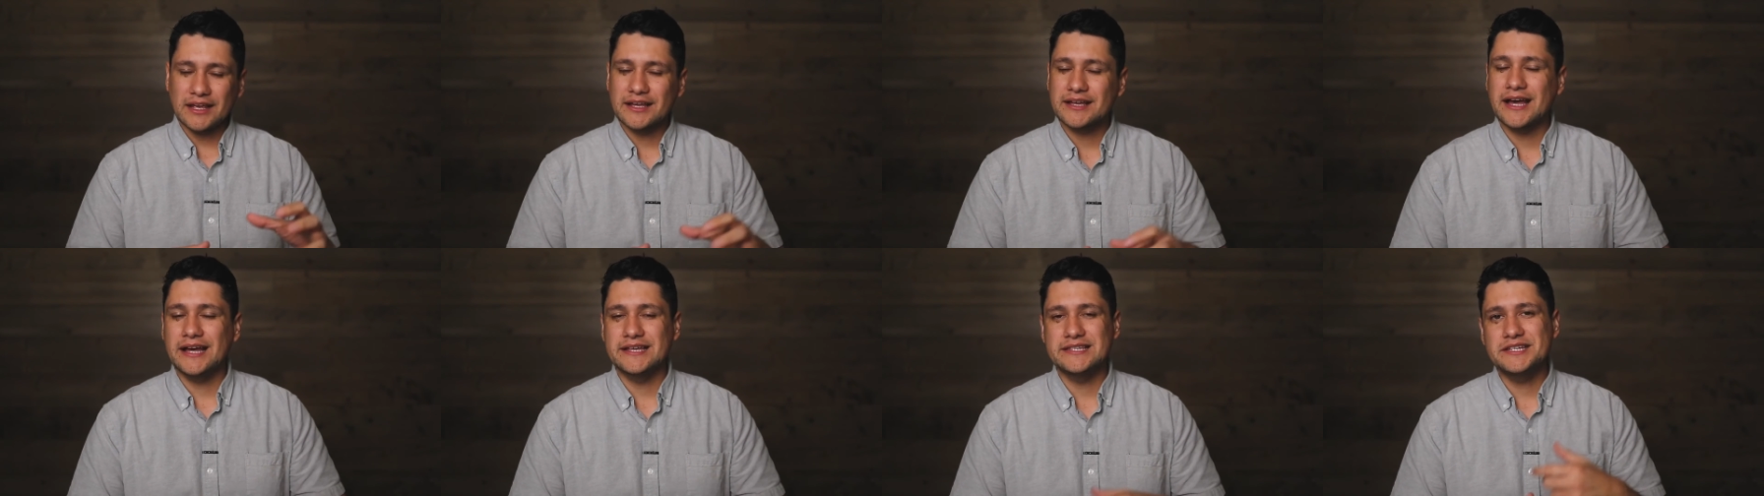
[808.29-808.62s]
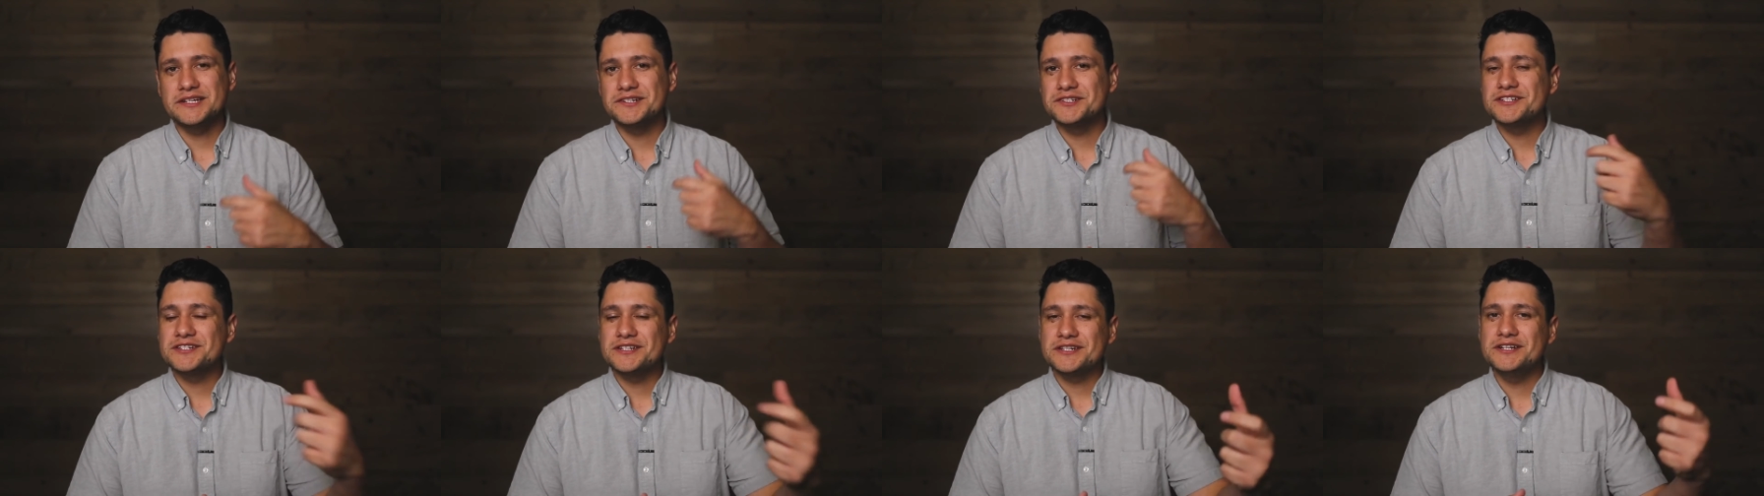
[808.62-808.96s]
guys,
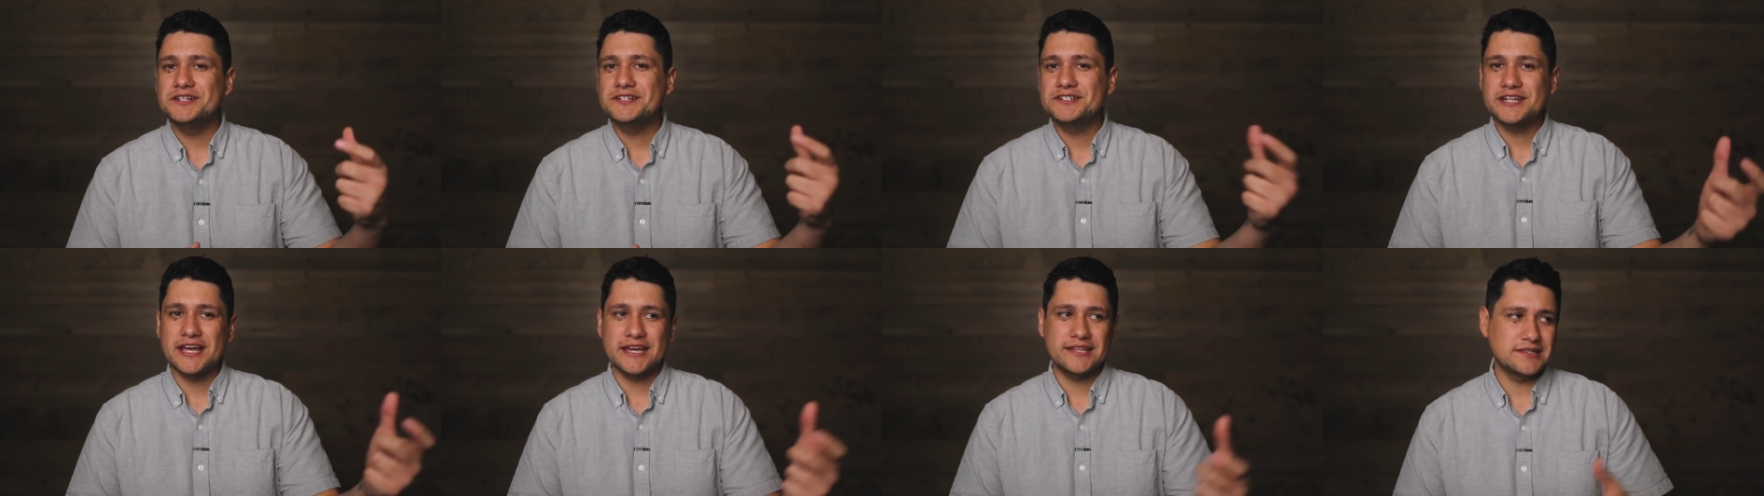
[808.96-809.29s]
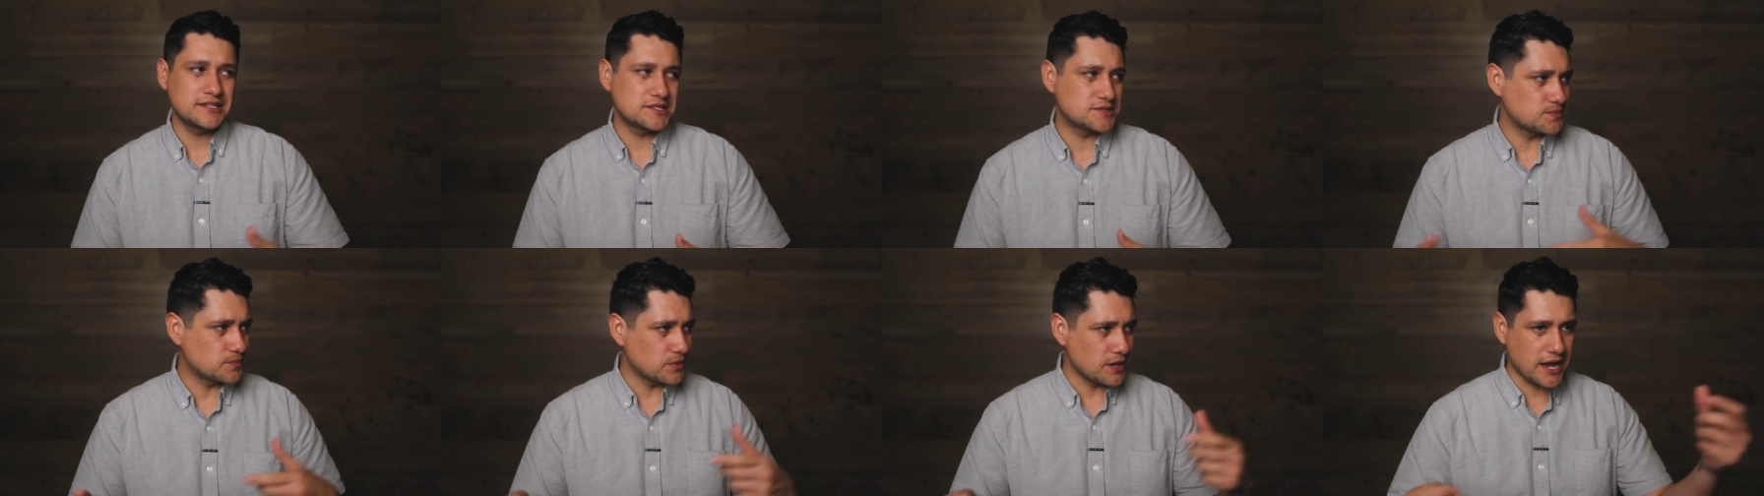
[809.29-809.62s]
here, take
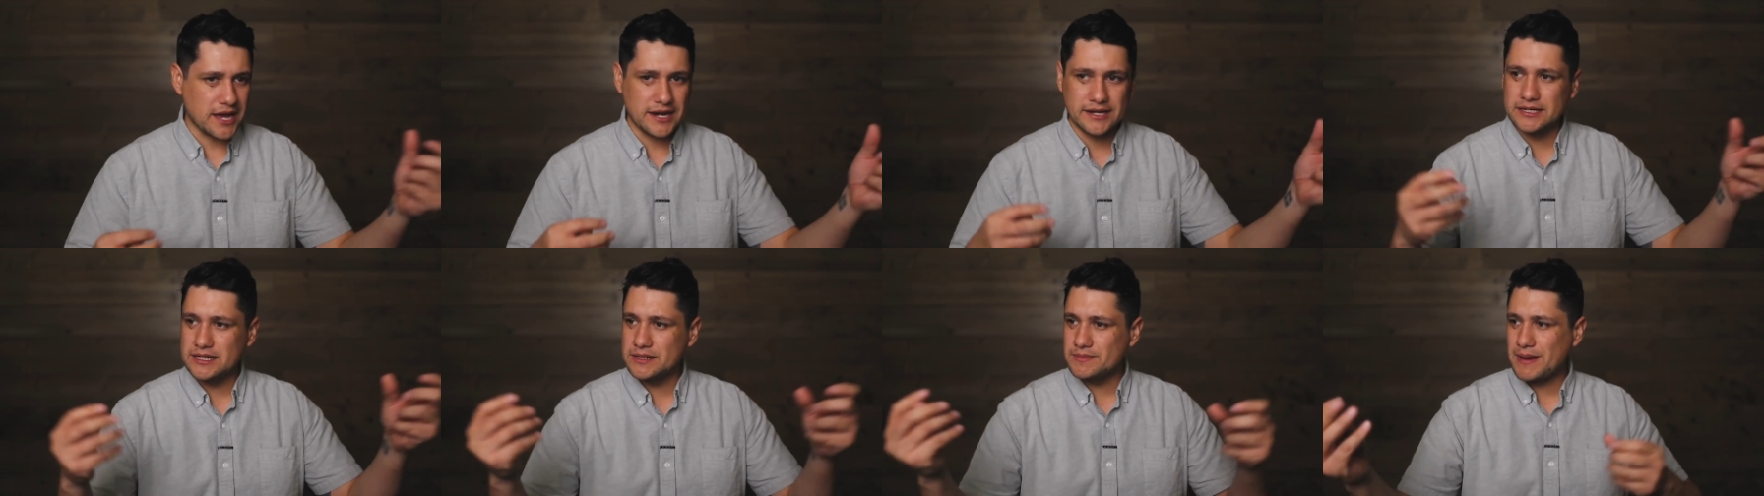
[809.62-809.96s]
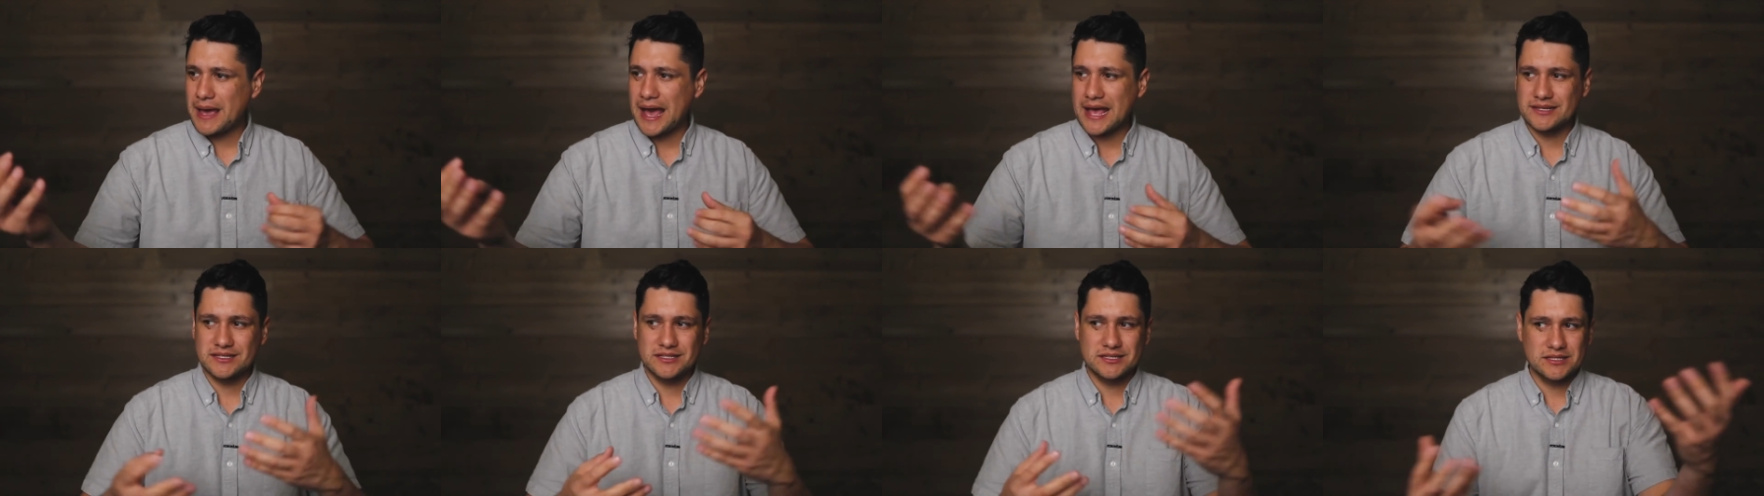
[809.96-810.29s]
this bread. And he
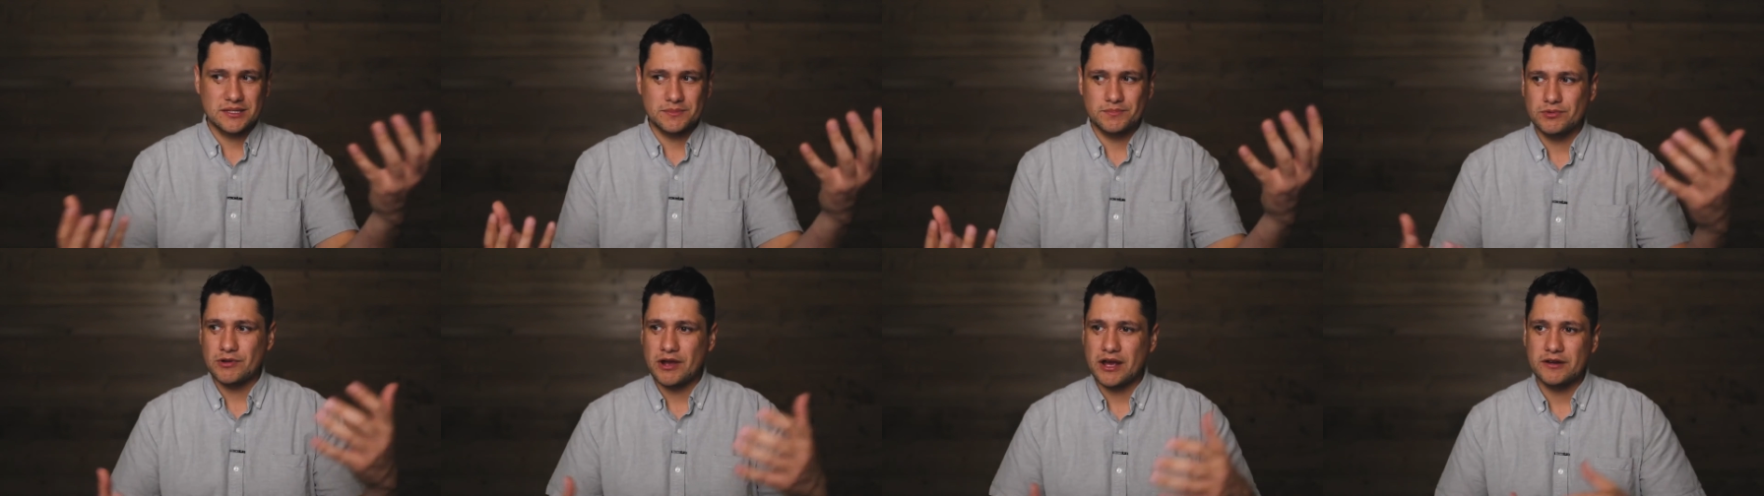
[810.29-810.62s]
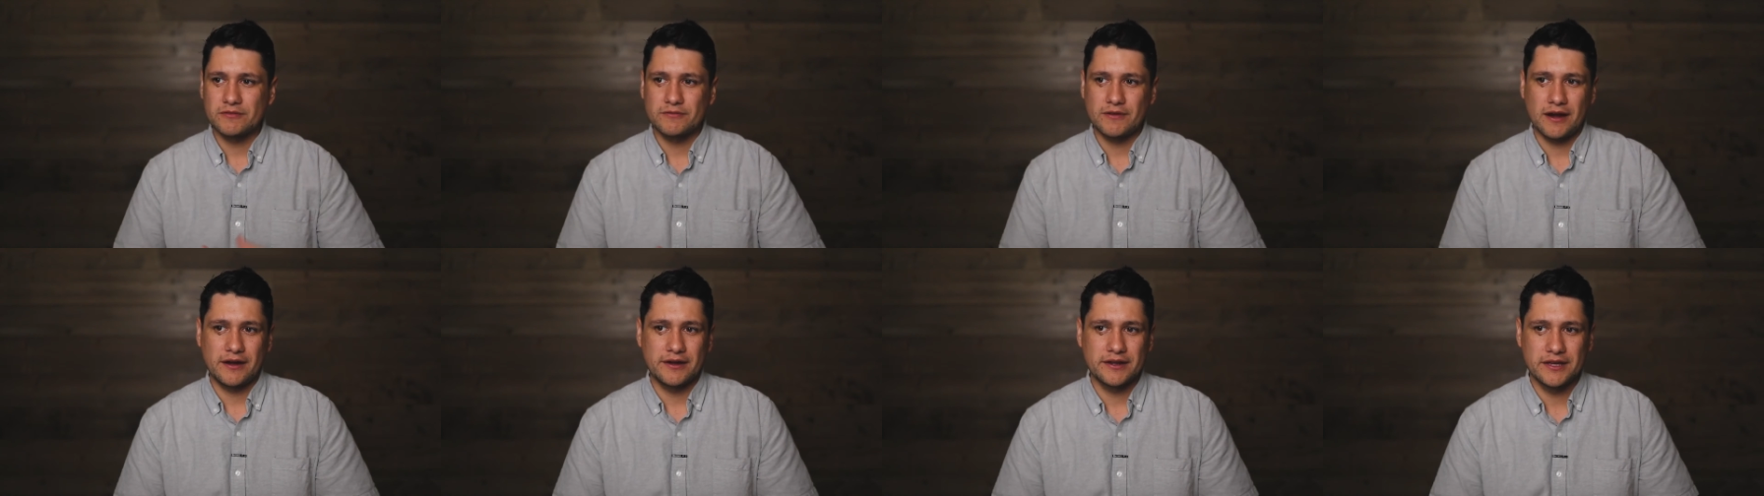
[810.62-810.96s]
passes the bread
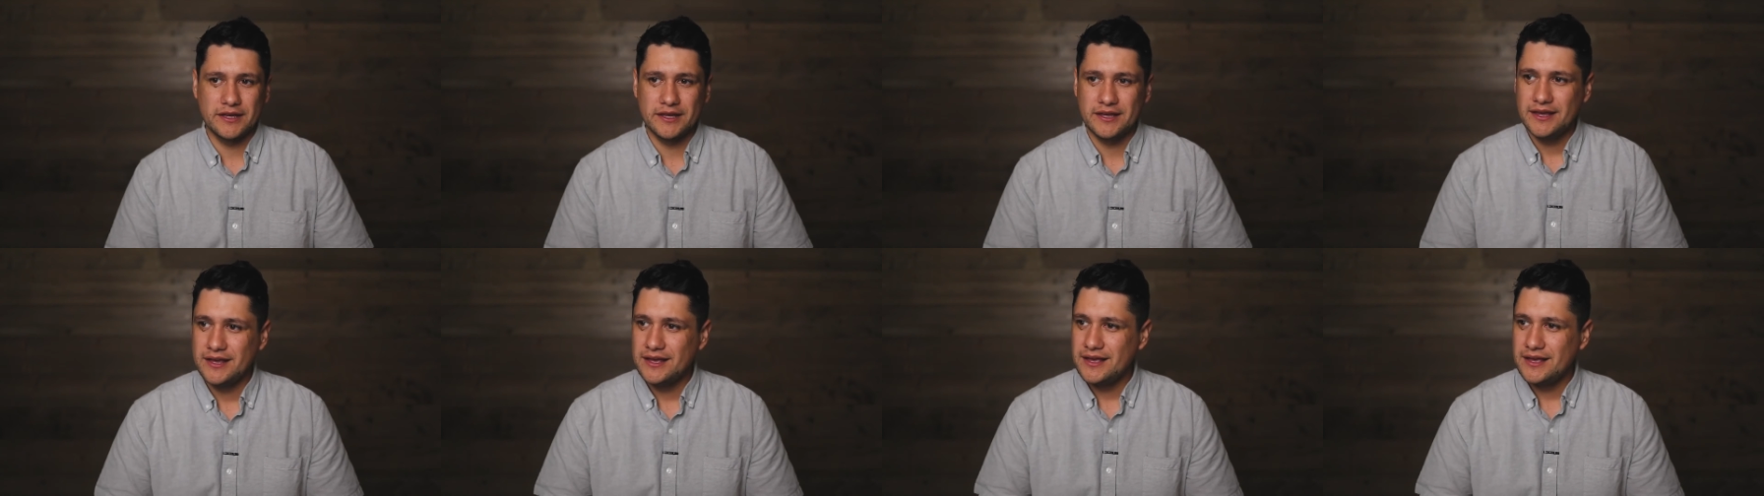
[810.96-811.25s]
around.